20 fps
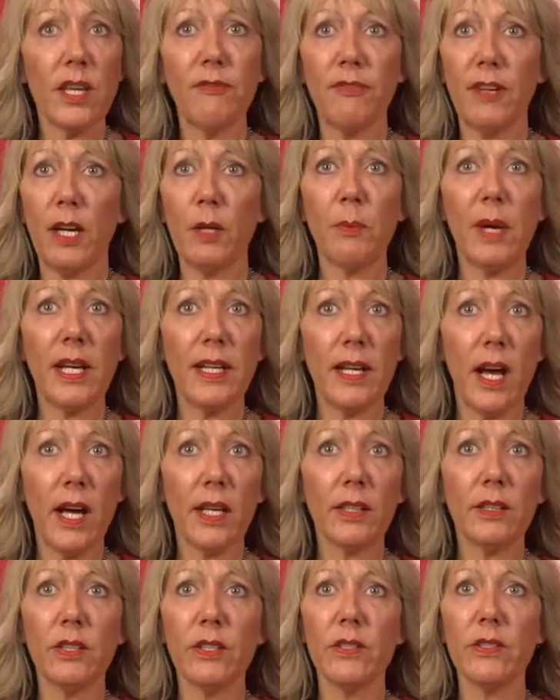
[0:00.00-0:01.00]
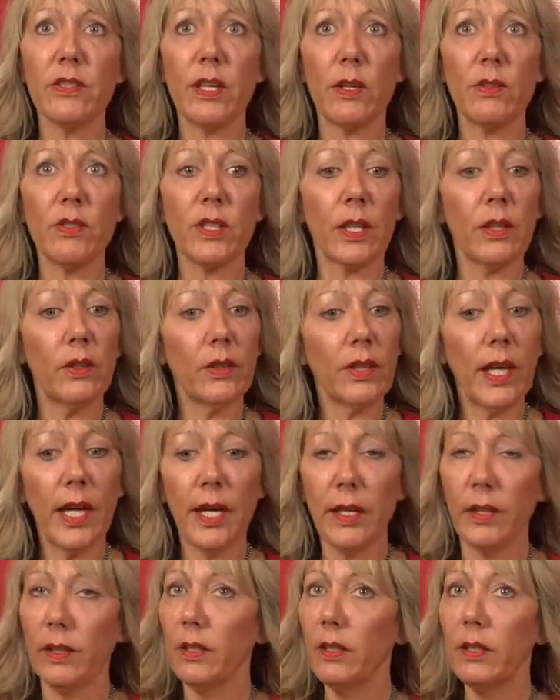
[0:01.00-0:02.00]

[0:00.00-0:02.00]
I found my doctors, I was like, okay,